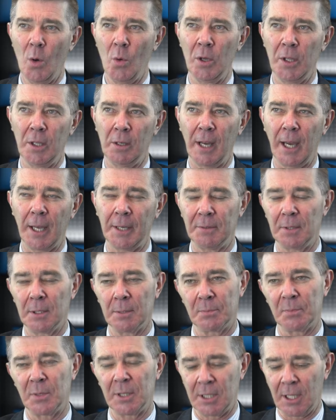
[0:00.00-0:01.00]
Well, there aren't
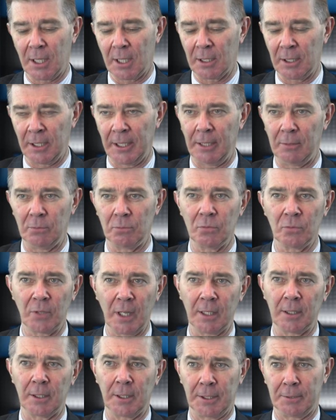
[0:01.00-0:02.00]
particularly
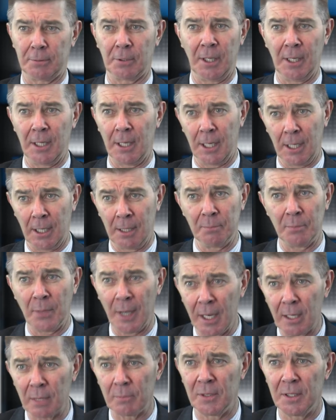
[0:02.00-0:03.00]
regulatory
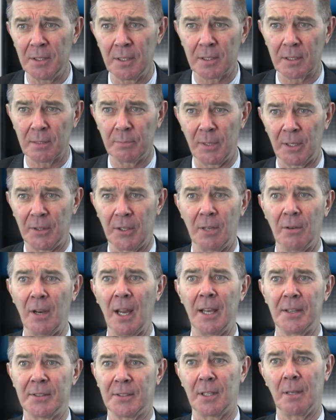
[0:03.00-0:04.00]
impediments, but there
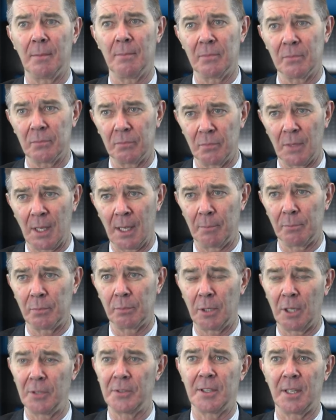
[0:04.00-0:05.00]
are some
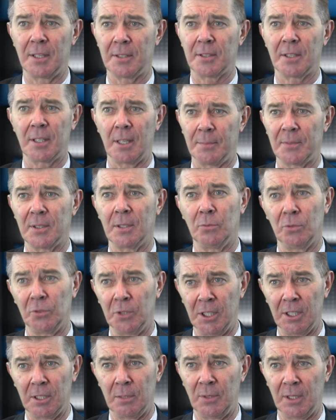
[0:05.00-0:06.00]
process steps that will
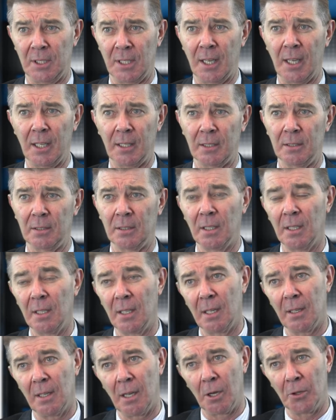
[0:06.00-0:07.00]
need to be taken.
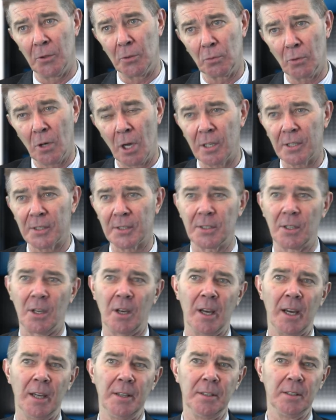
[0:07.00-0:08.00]
On the Rox
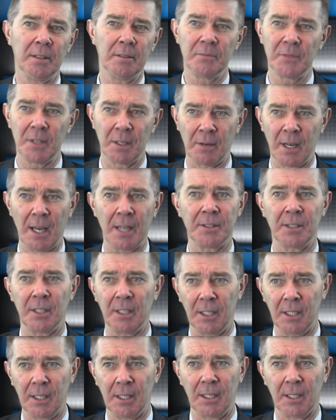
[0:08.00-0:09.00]
side, there aren't
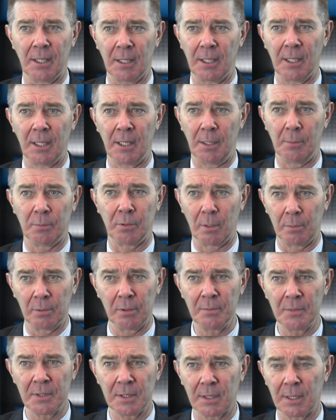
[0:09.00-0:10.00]
any
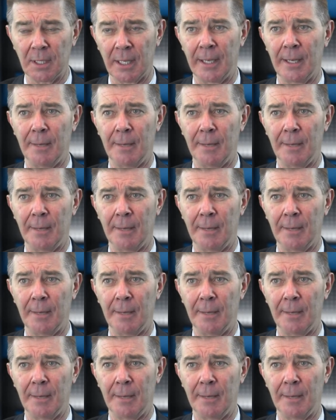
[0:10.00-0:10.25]
problems.